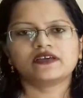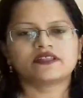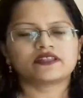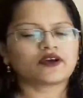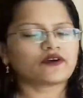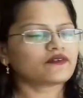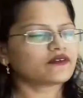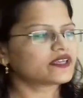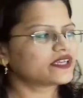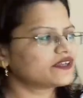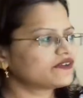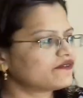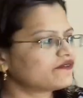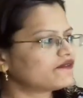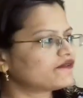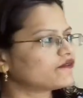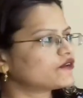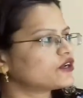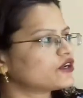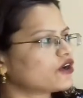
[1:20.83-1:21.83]
Now
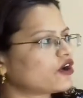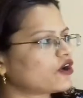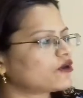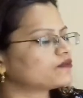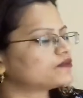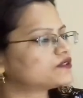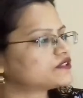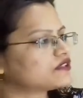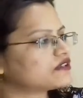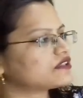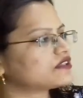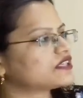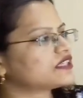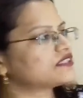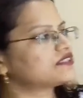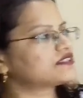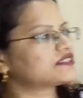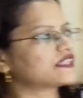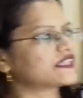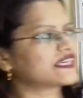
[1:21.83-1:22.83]
if we observe
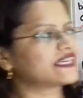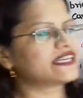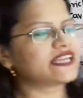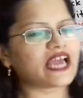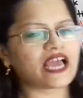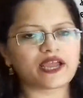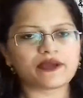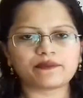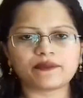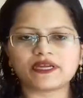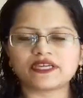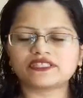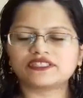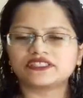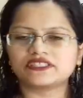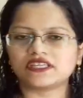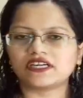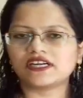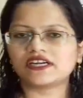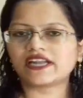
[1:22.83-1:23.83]
this
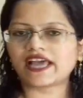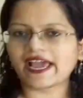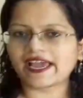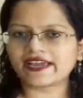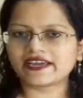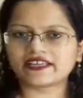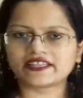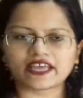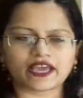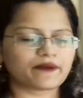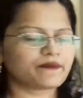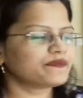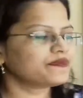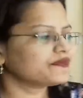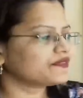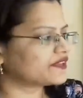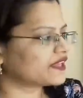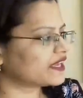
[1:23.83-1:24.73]
three-dimensional diagram,